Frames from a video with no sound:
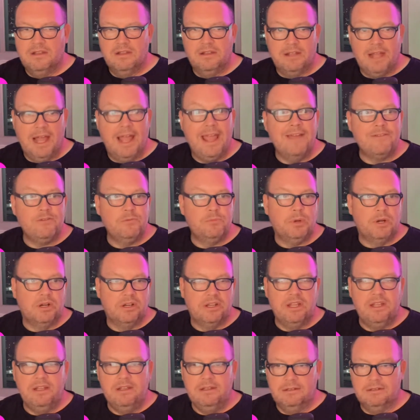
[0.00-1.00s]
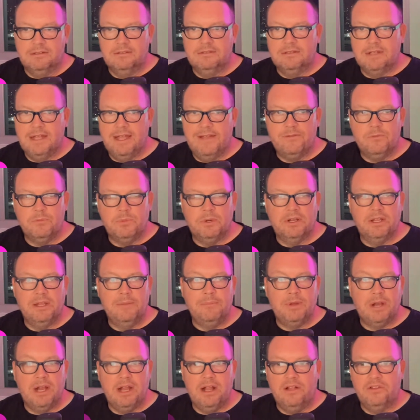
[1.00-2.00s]
I have a Berkey.
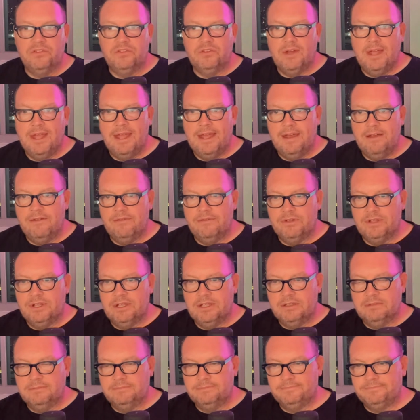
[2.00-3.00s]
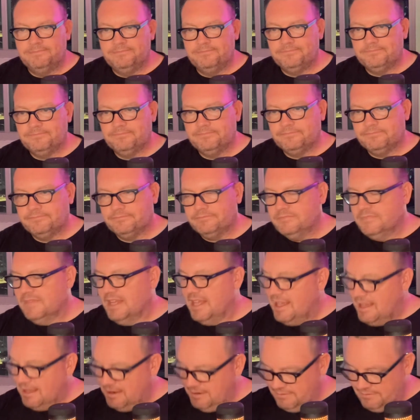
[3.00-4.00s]
But I also have God,
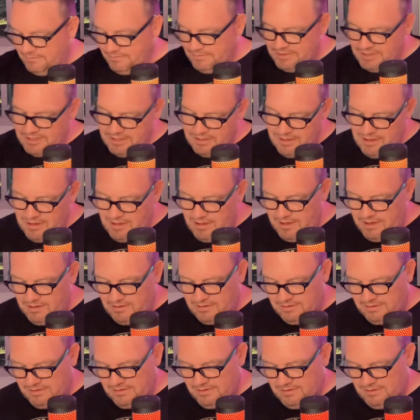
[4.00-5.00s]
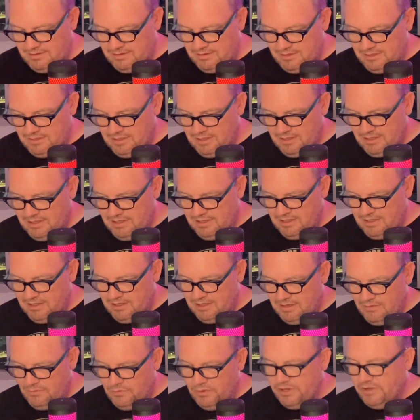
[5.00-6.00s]
what's it called?
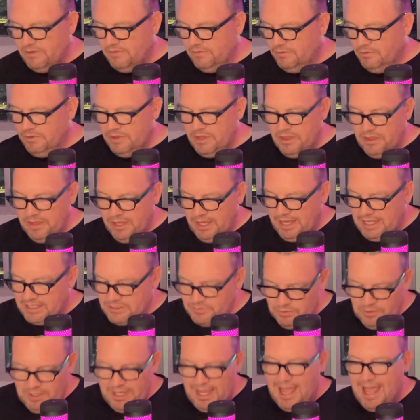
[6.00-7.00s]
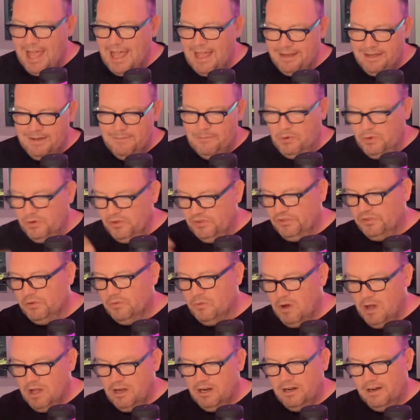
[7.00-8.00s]
When it gets really hot, it boils the
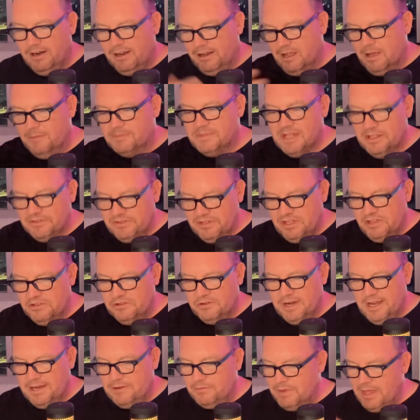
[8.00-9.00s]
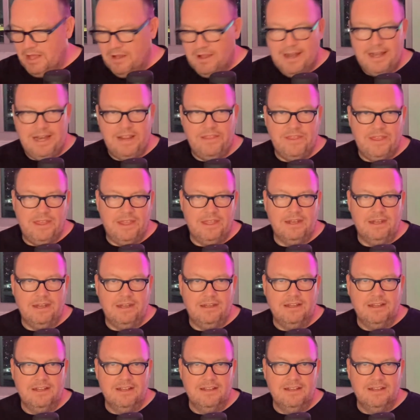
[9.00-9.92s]
water and it comes out the other end without anything in it.